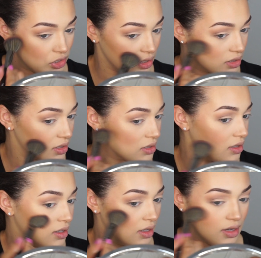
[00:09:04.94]
and just
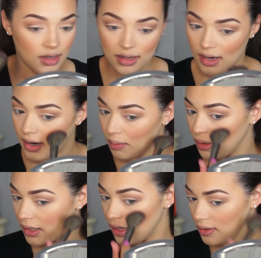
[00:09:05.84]
kind of
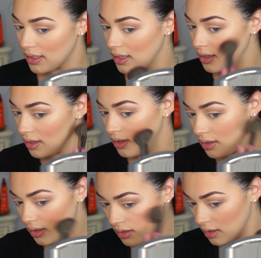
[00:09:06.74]
blend those
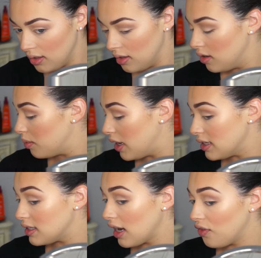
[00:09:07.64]
in. But
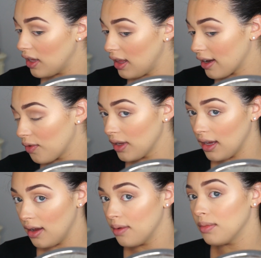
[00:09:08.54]
it's definitely like a
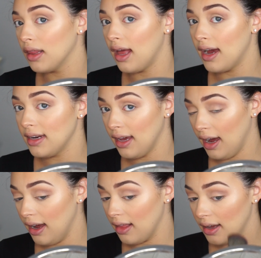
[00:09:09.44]
really blinding
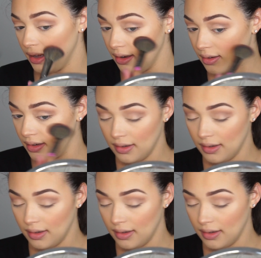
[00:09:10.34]
highlight.